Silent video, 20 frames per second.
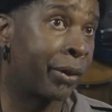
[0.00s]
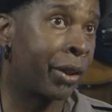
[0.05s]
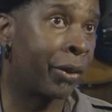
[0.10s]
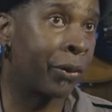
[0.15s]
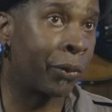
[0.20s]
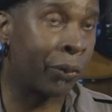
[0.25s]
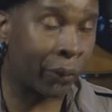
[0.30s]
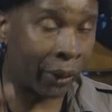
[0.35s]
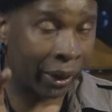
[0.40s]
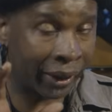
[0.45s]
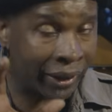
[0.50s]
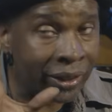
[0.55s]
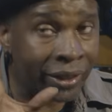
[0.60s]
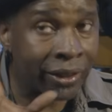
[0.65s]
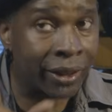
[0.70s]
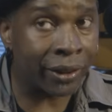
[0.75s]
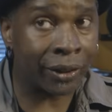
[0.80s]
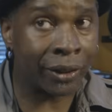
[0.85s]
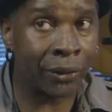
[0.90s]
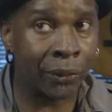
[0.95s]
They're
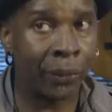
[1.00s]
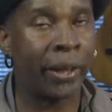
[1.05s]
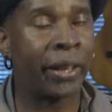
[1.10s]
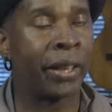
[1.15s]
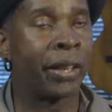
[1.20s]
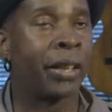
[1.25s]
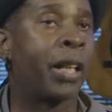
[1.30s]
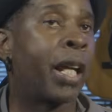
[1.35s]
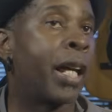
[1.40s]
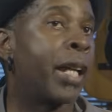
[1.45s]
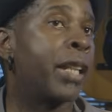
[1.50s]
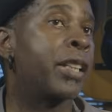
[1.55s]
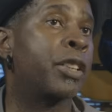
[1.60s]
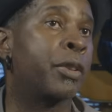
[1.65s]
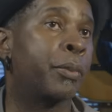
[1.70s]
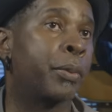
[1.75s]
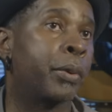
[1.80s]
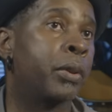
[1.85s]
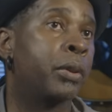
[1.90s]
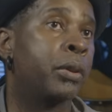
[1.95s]
instantly
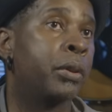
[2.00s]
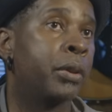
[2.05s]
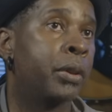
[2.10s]
recognizable.